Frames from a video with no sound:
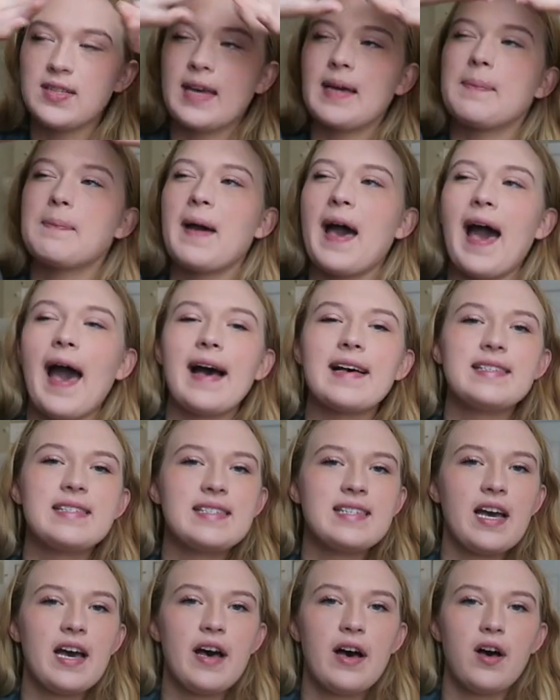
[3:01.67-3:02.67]
It's like
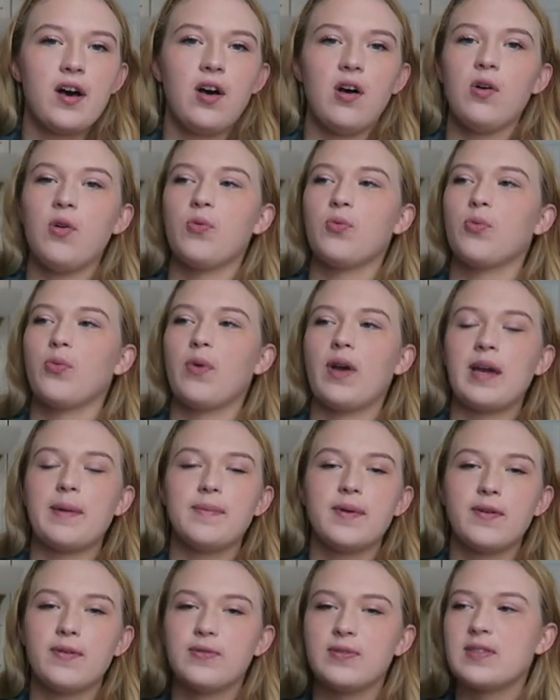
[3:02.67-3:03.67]
pastel
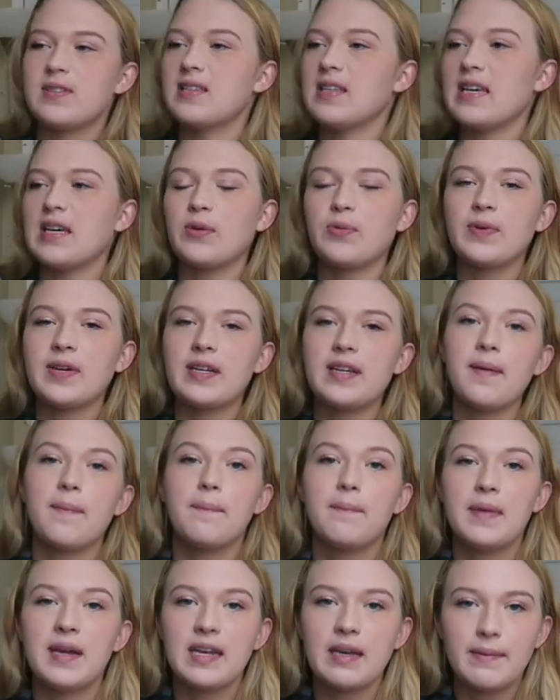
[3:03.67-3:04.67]
rainbow sequined
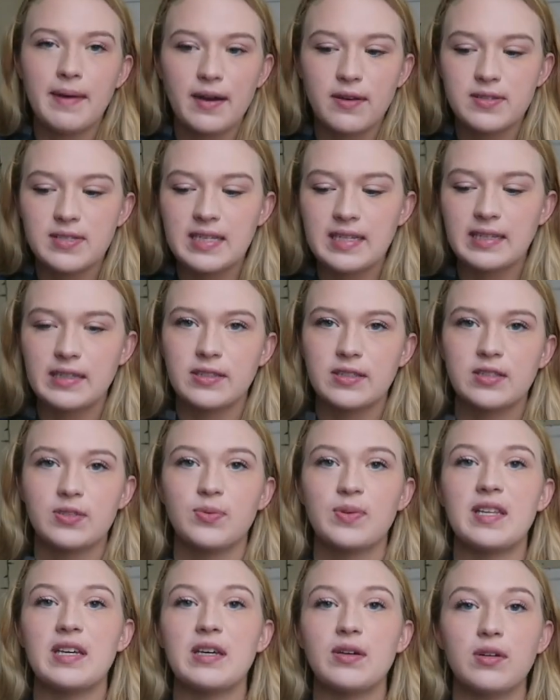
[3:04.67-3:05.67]
Minnie Mouse ears
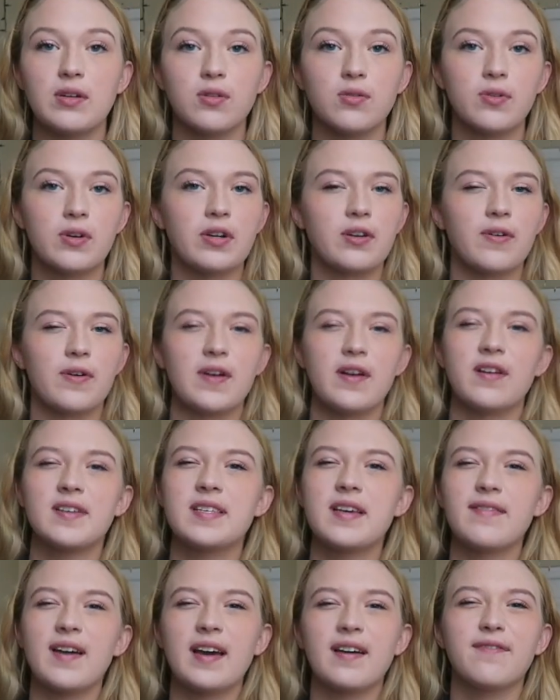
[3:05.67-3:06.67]
with a unicorn horn. I'll
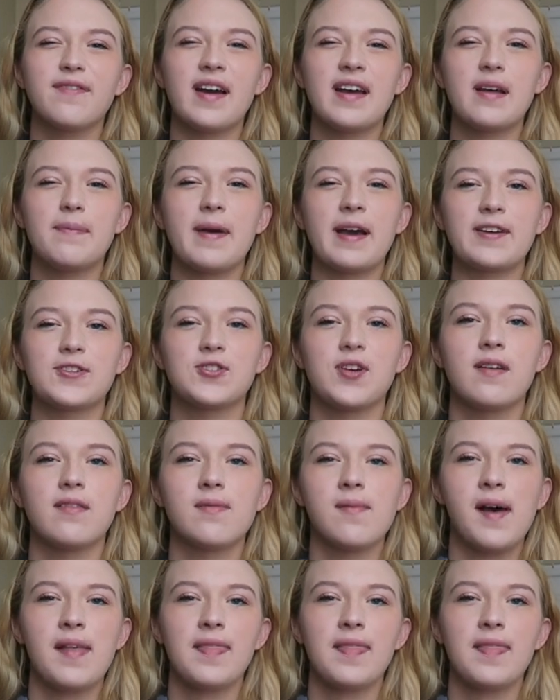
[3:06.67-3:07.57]
see if I can find a picture of them